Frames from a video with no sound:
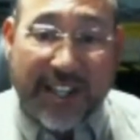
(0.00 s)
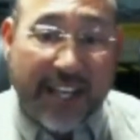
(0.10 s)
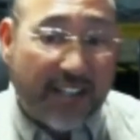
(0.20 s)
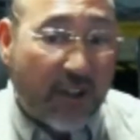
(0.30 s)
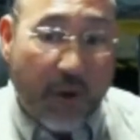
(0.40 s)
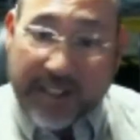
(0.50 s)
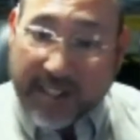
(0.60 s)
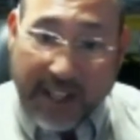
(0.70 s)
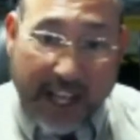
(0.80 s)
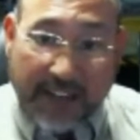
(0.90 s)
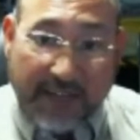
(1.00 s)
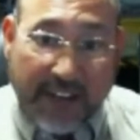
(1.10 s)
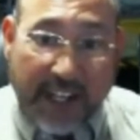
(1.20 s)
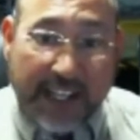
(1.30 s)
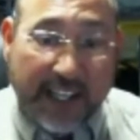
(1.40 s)
That's always a lot of
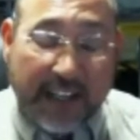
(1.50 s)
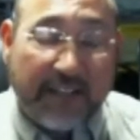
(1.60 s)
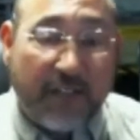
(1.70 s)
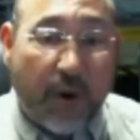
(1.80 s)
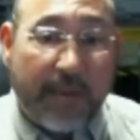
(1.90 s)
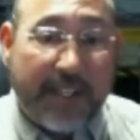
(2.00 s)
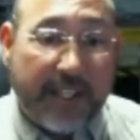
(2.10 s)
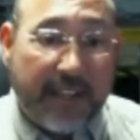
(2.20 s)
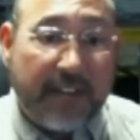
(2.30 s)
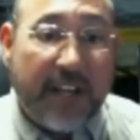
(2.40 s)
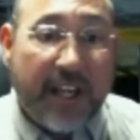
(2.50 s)
fun and informative.